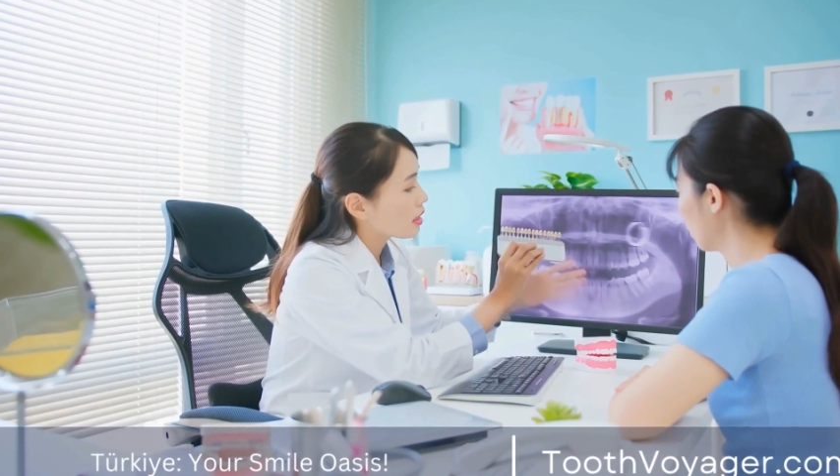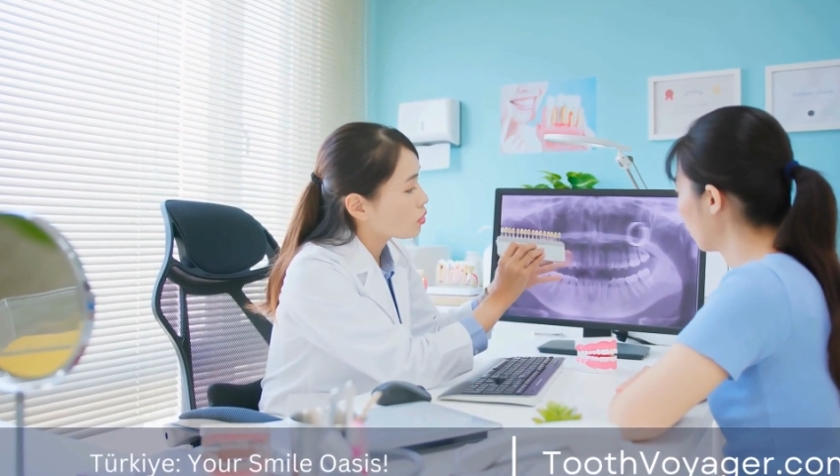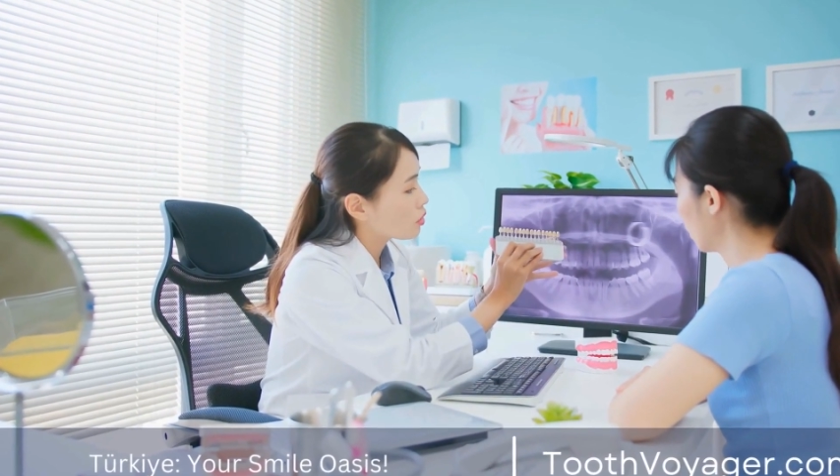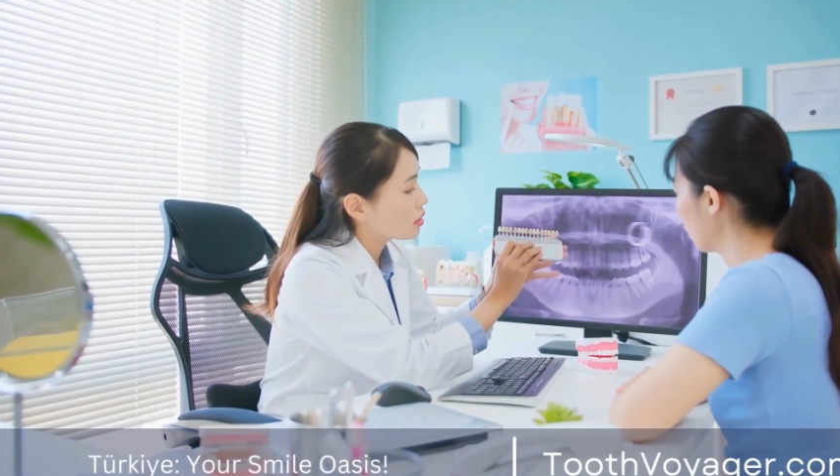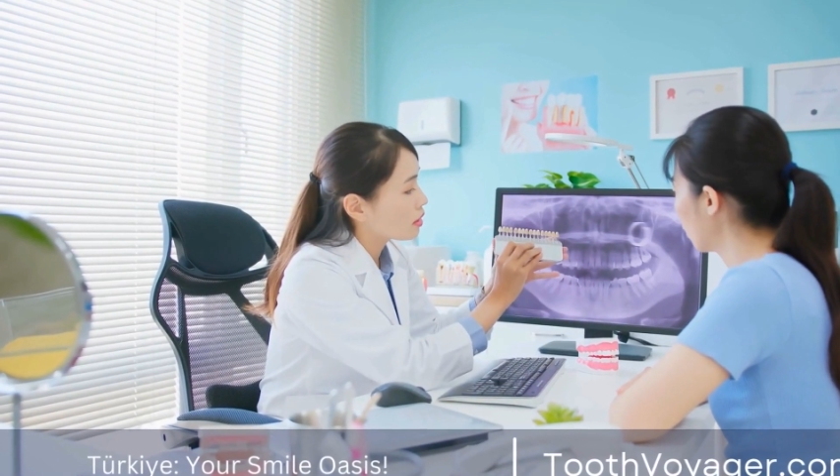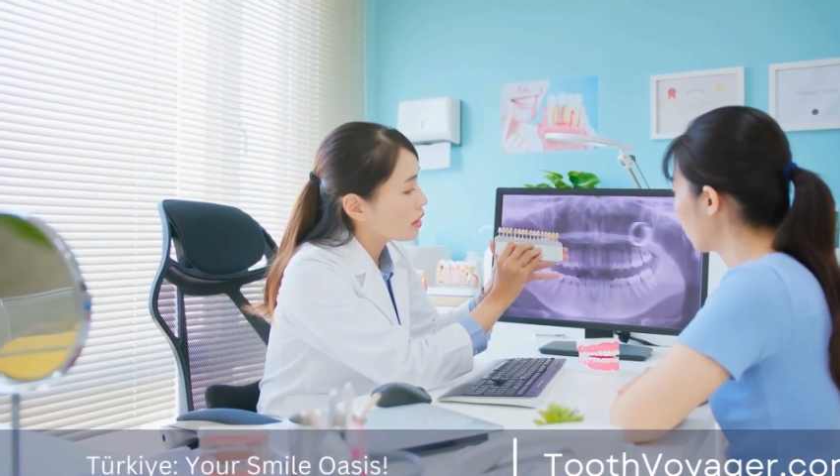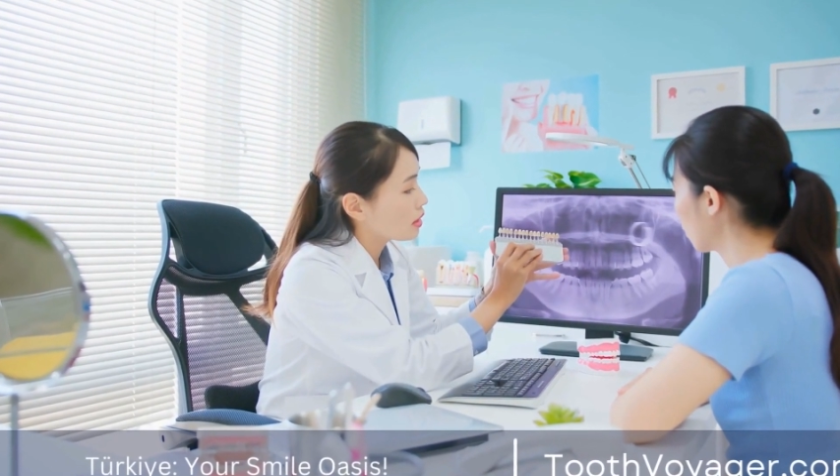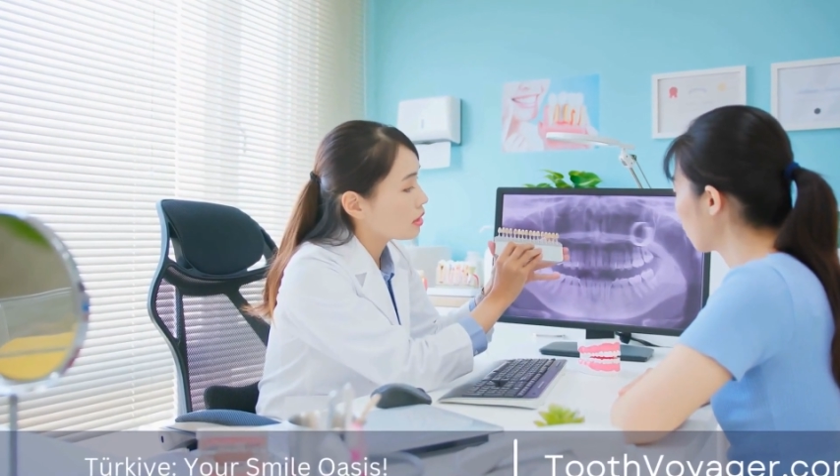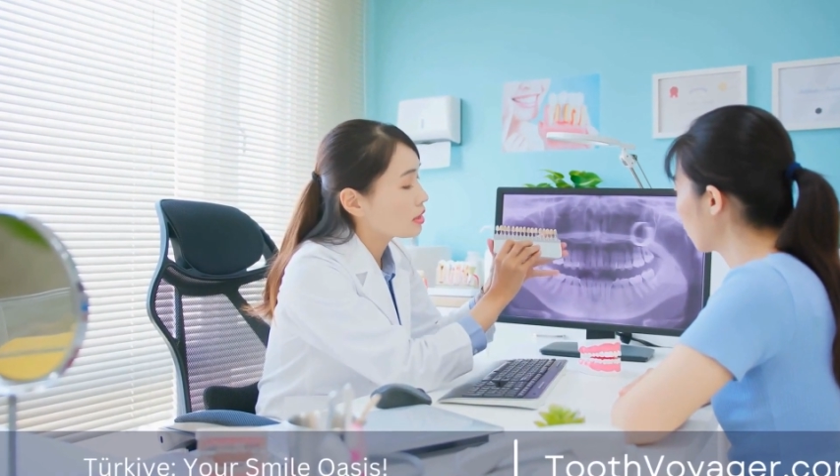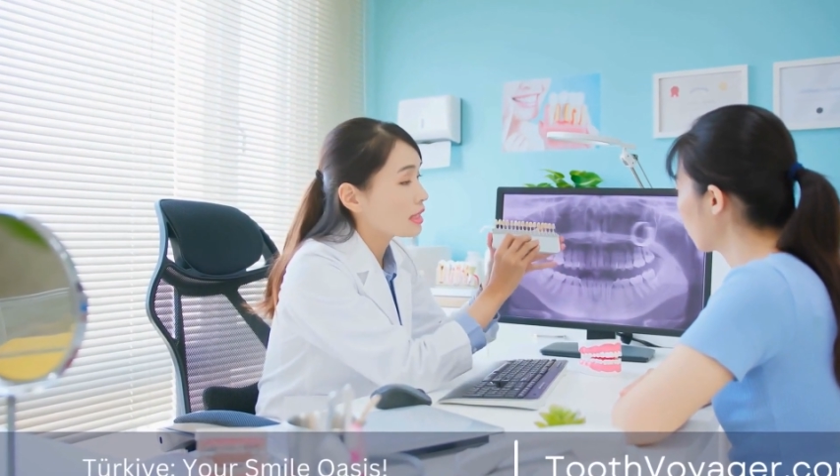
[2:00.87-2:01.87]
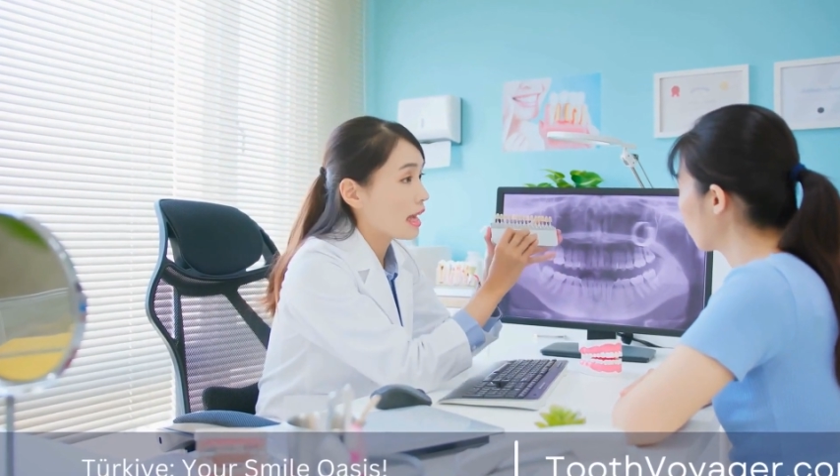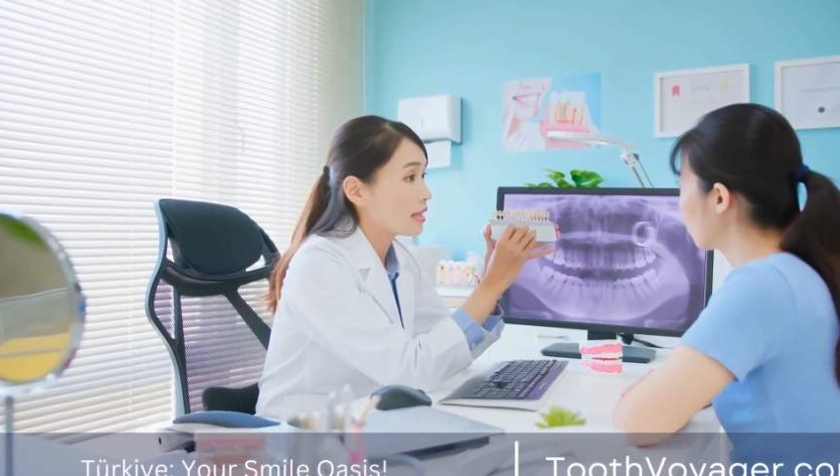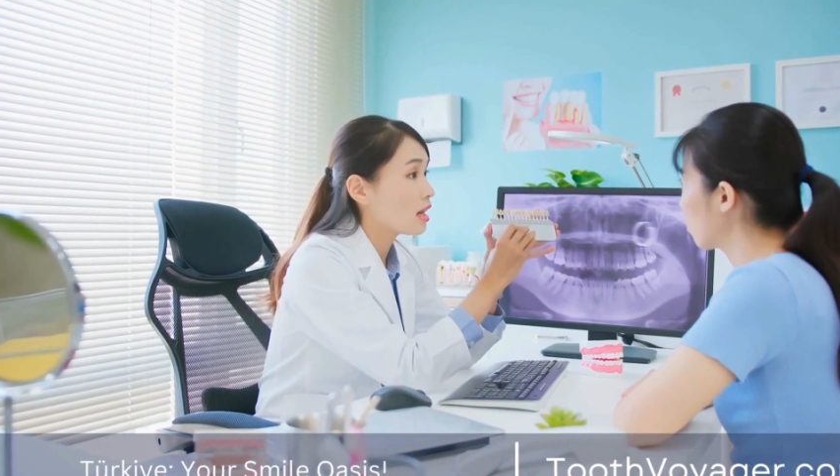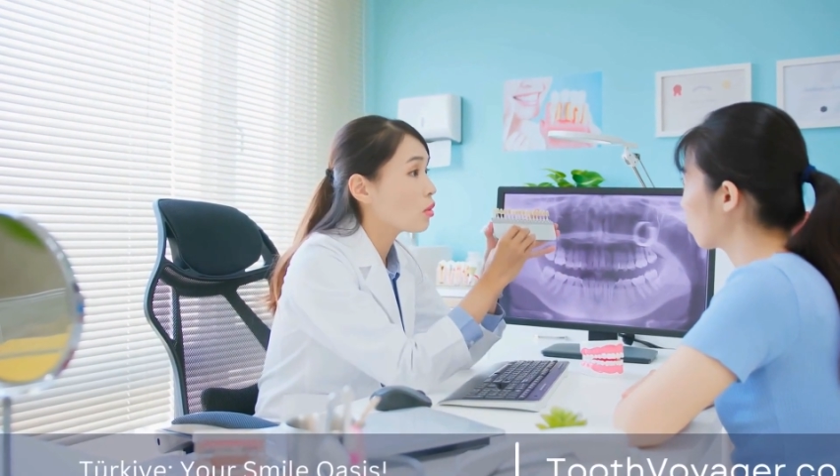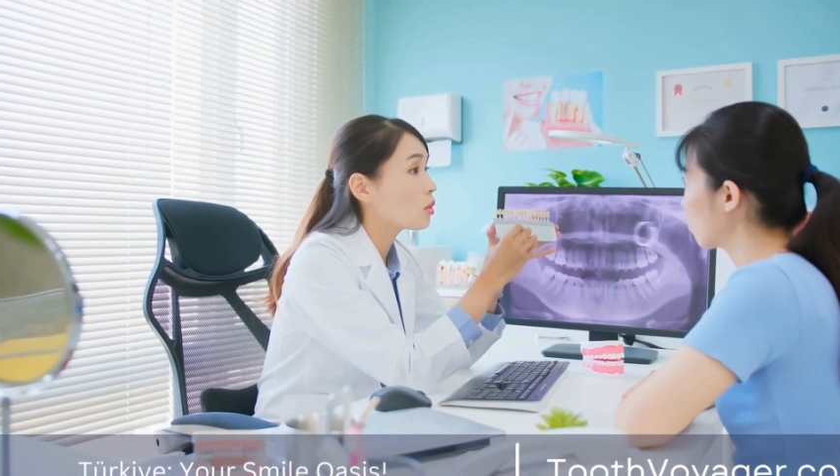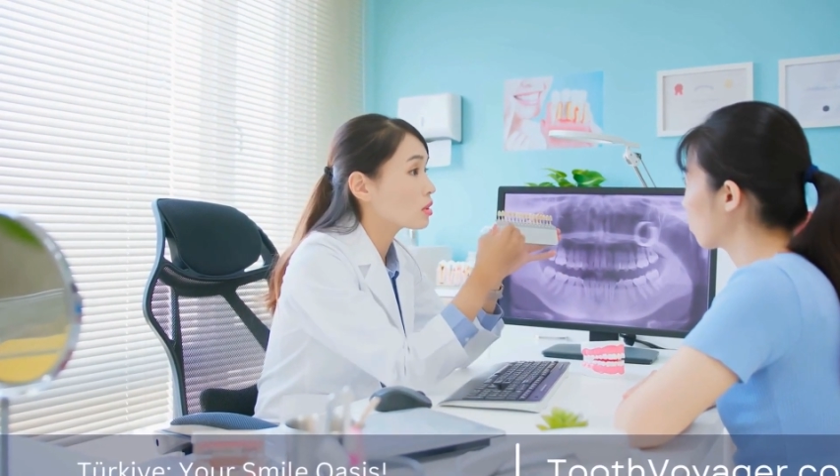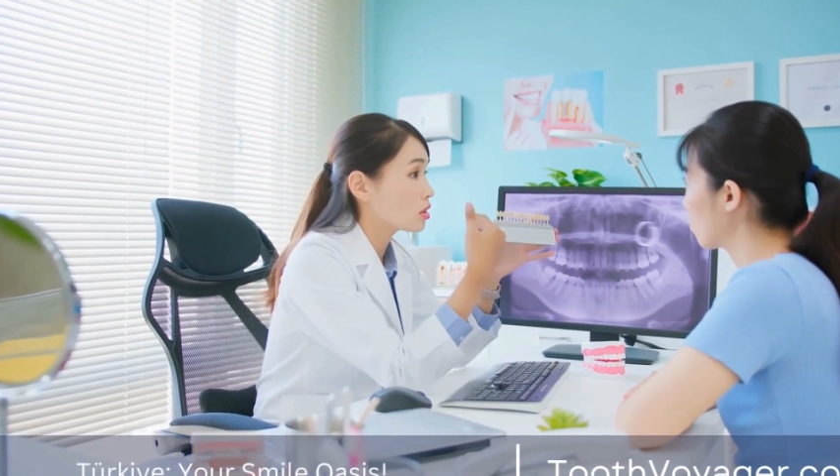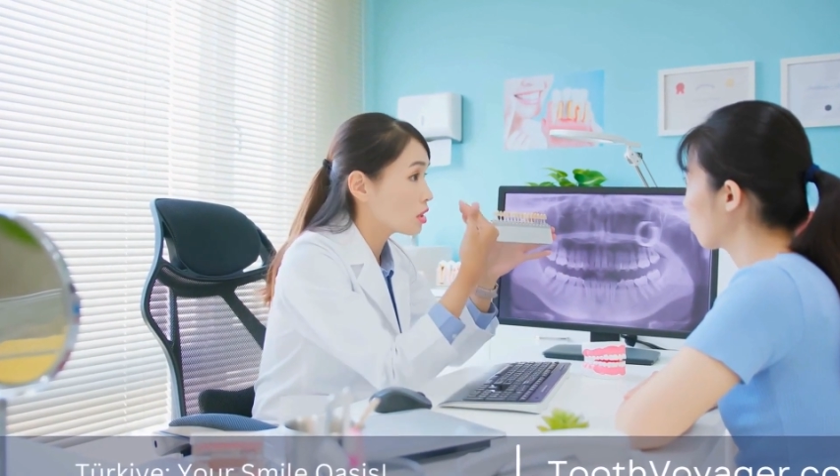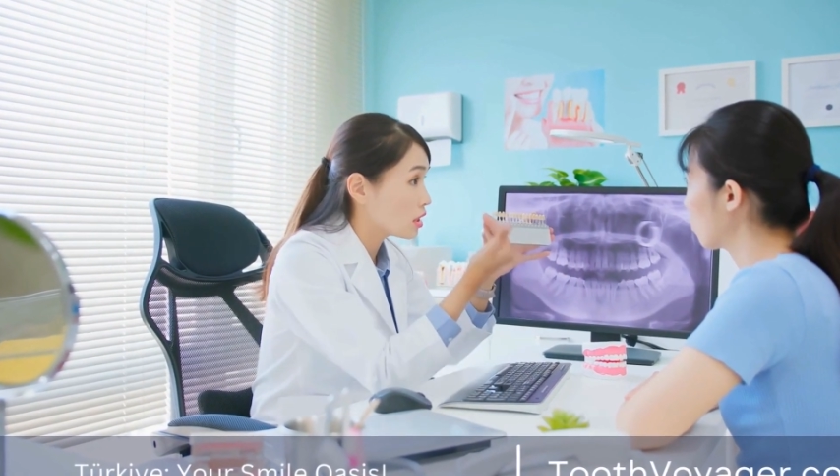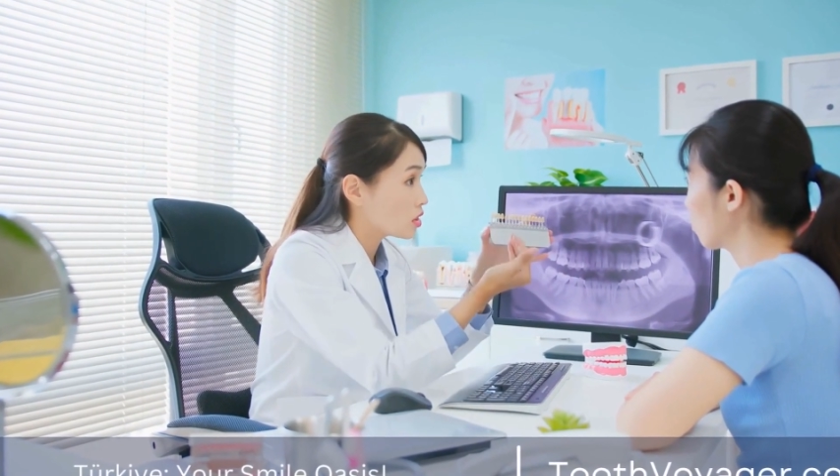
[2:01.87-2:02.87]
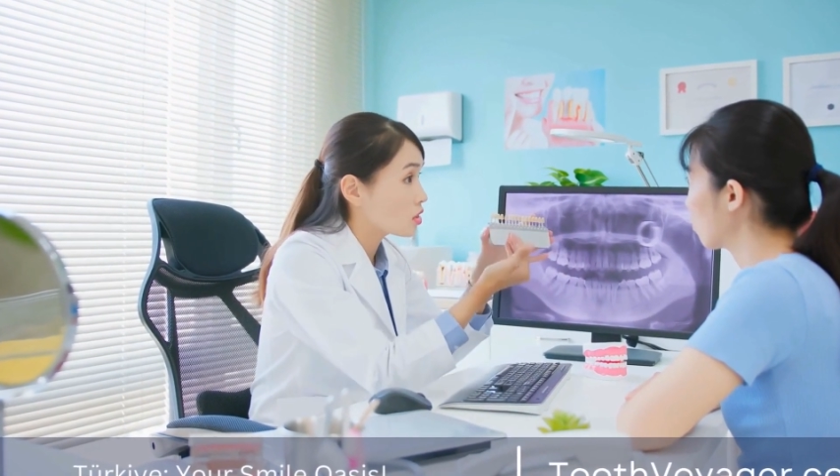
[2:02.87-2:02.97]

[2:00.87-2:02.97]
in the form of higher prices for dental